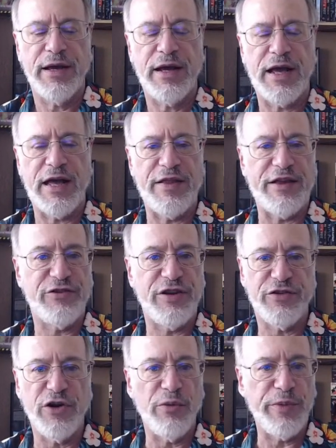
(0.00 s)
And then she
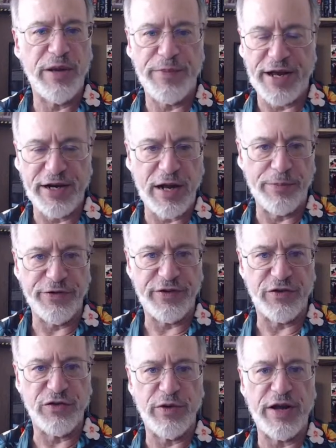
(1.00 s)
told me about a couple of
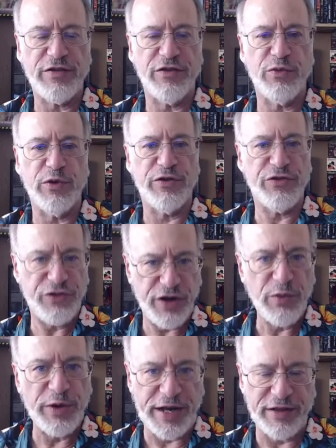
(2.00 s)
situations where she
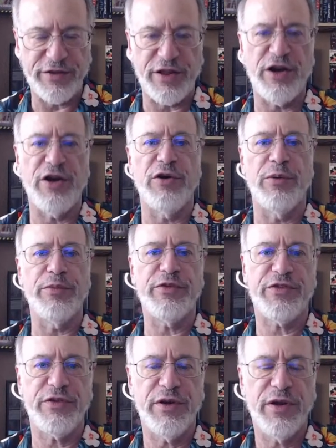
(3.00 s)
went into the homes